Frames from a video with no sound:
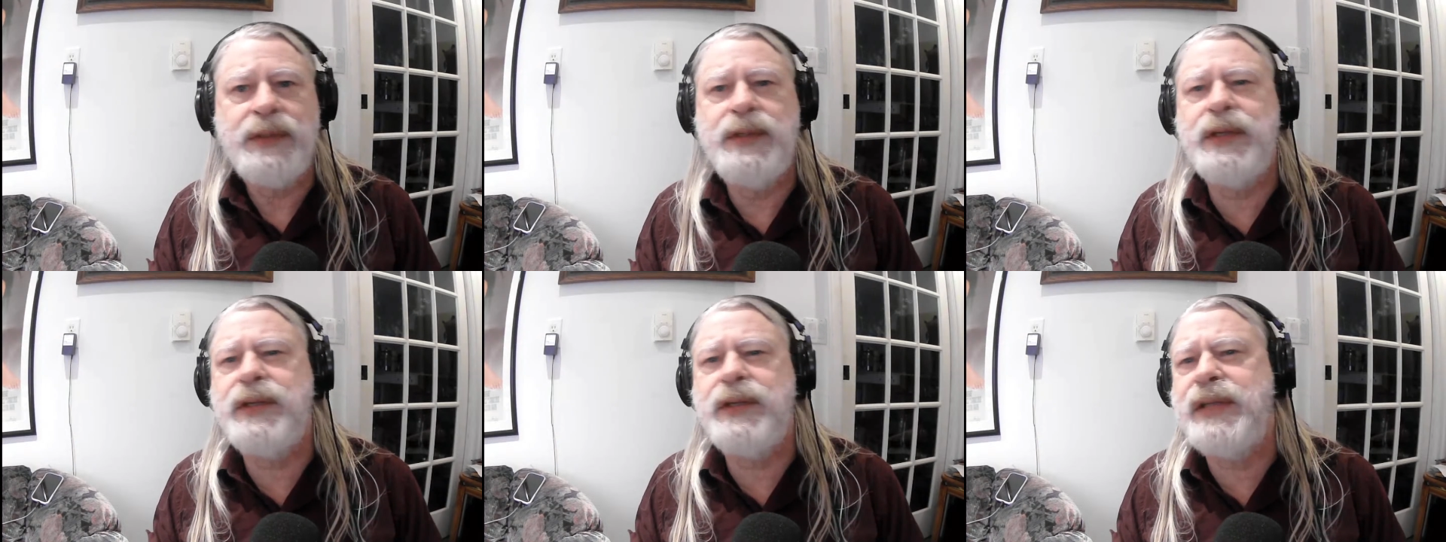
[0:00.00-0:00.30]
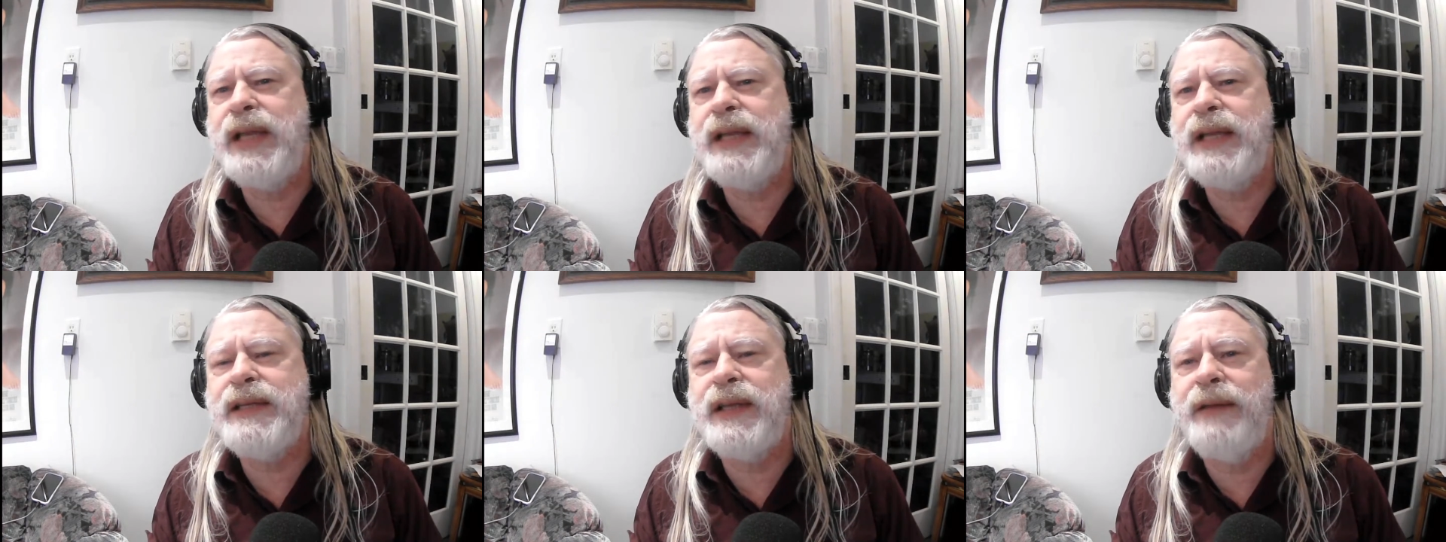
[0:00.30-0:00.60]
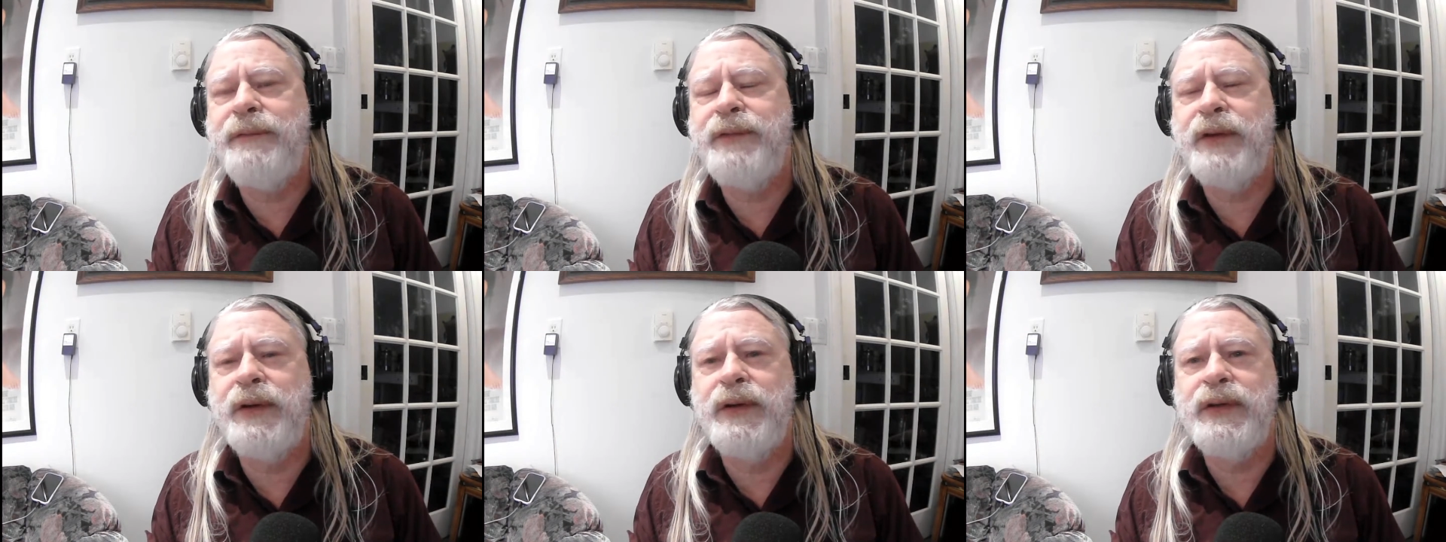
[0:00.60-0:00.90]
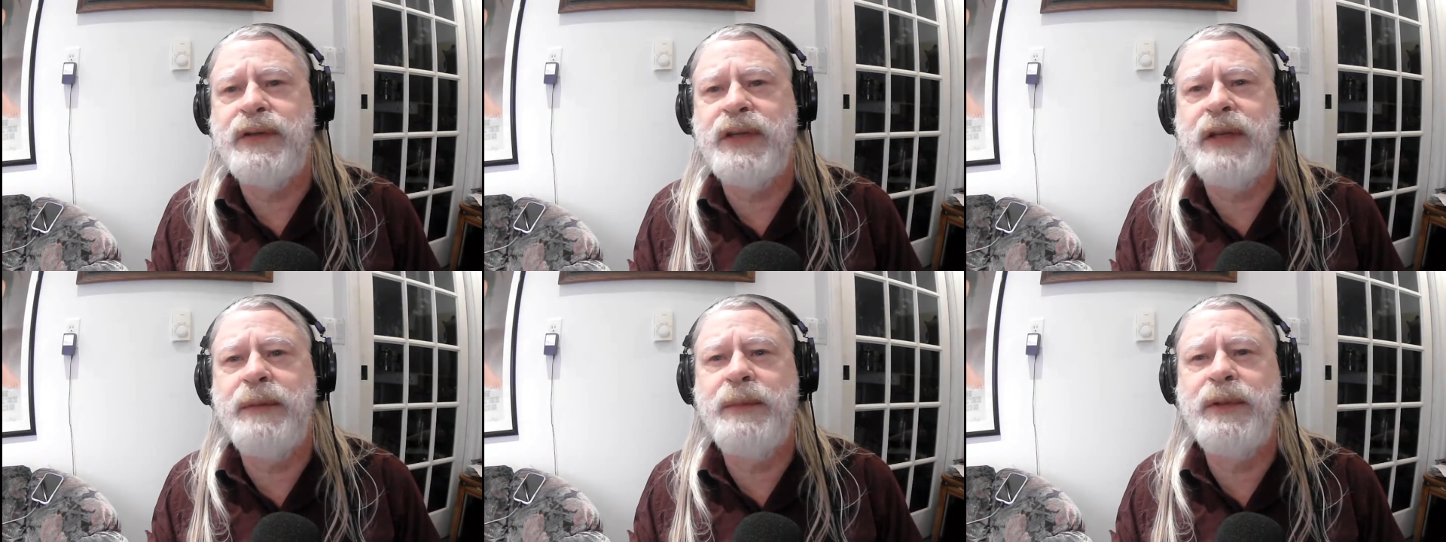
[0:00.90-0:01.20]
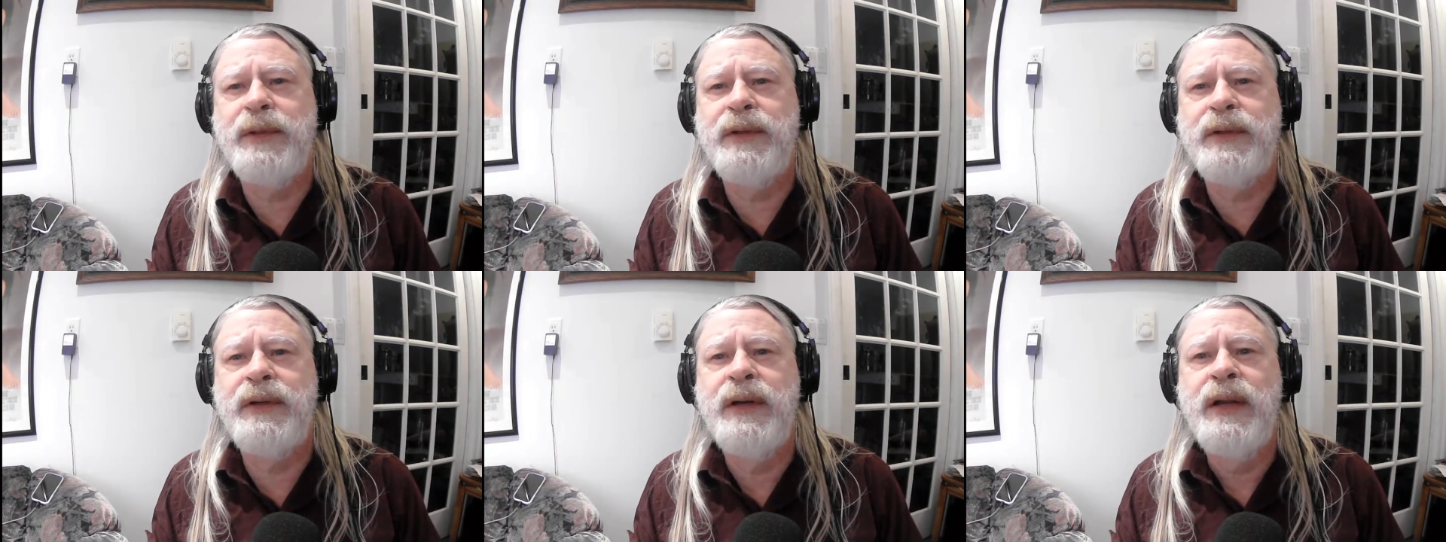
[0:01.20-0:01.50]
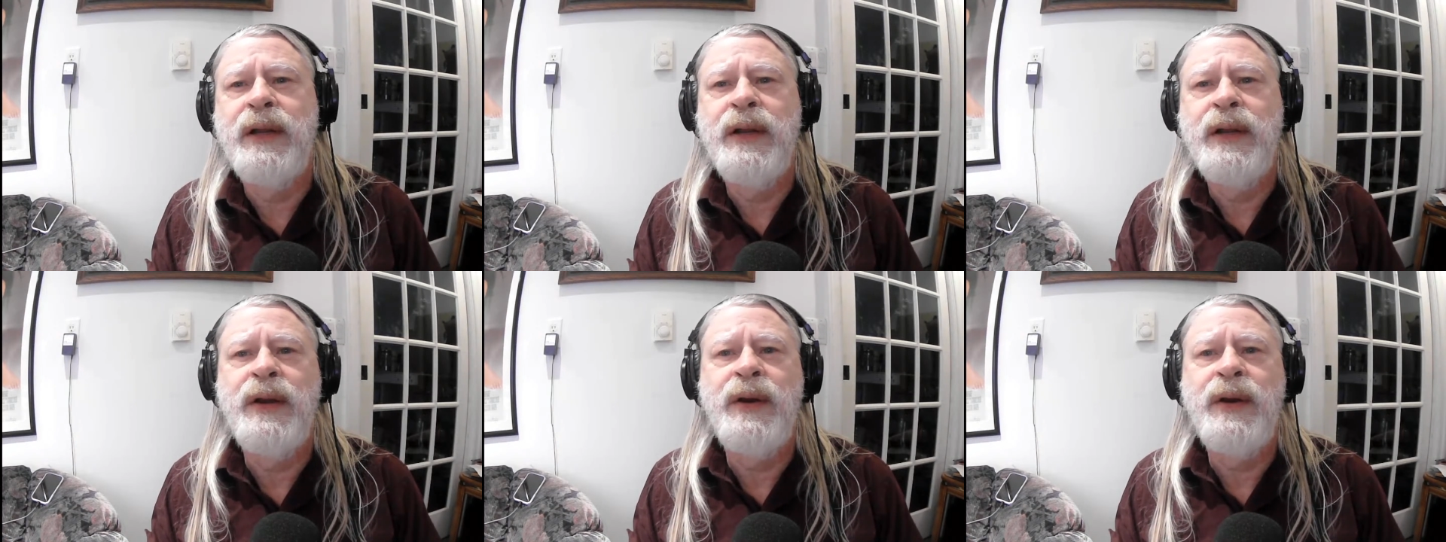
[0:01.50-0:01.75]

Just days after a similar